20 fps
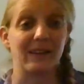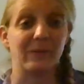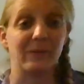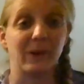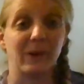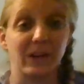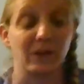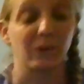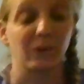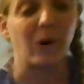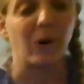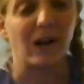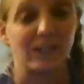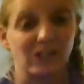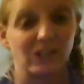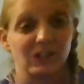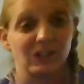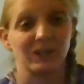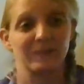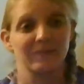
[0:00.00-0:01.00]
what you're
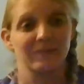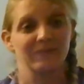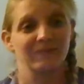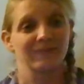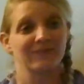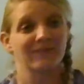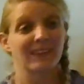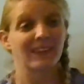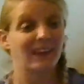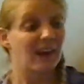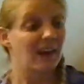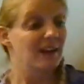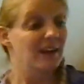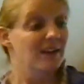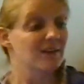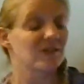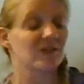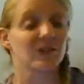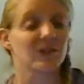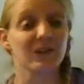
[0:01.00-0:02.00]
watching.
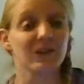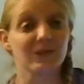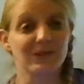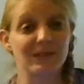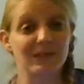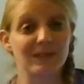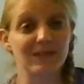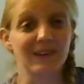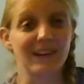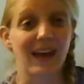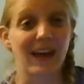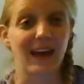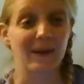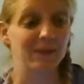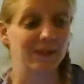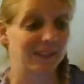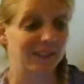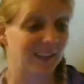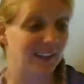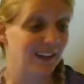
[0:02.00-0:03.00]
So use the
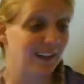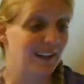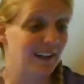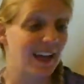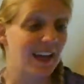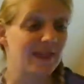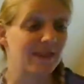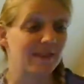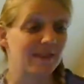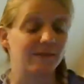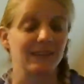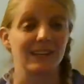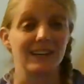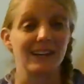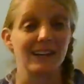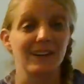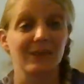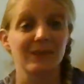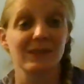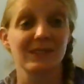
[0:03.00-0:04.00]
vocabulary in the
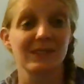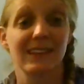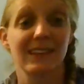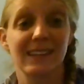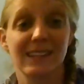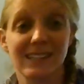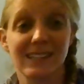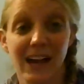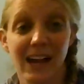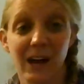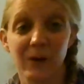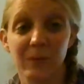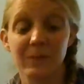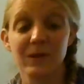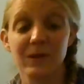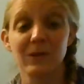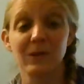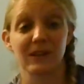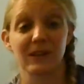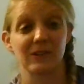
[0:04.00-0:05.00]
videos to help
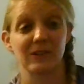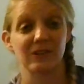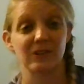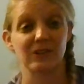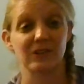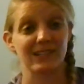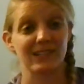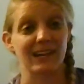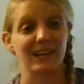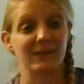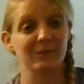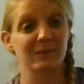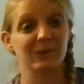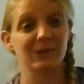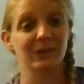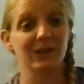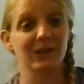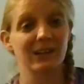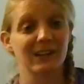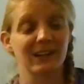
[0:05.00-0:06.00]
you understand
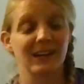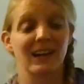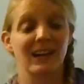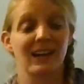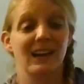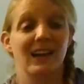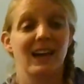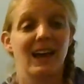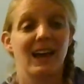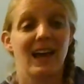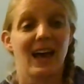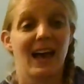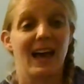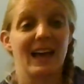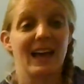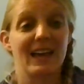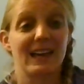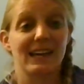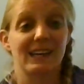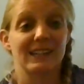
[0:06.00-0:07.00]
more.
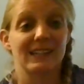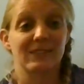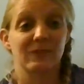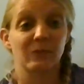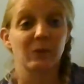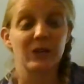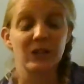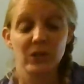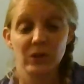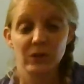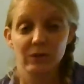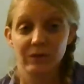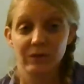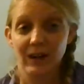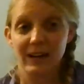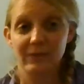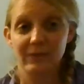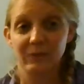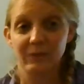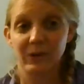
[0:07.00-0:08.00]
And when you
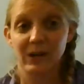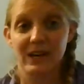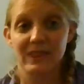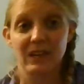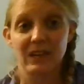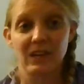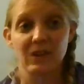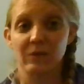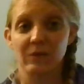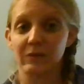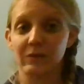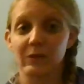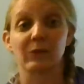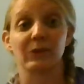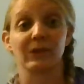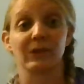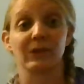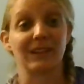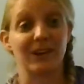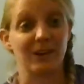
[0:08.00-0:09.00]
find one that you feel
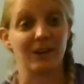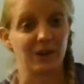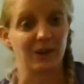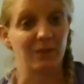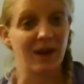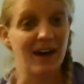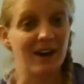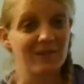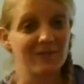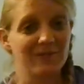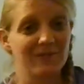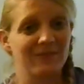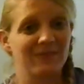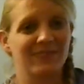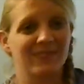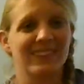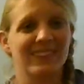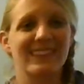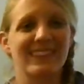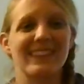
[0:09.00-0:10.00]
really good about,
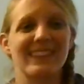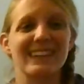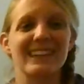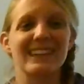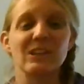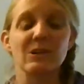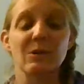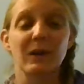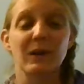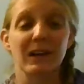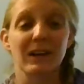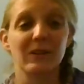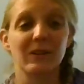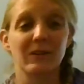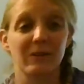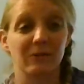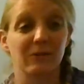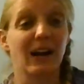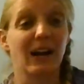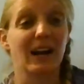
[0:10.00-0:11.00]
then you could
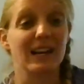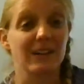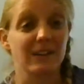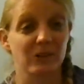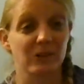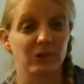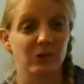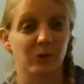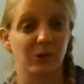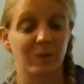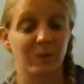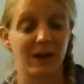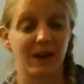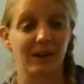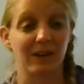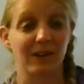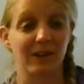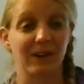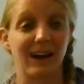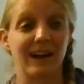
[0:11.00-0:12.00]
write your short
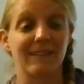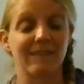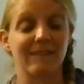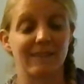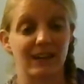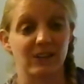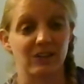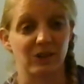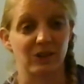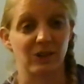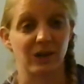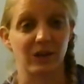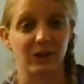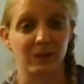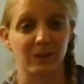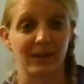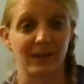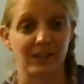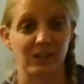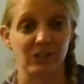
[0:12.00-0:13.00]
paragraph and draw your
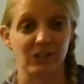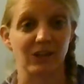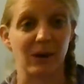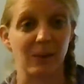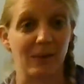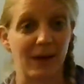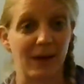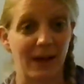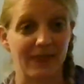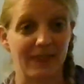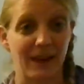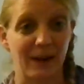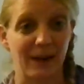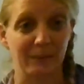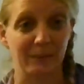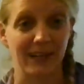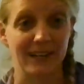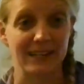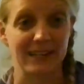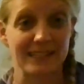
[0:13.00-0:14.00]
picture about that
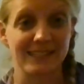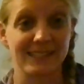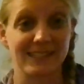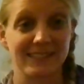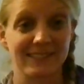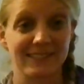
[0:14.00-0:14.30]
place.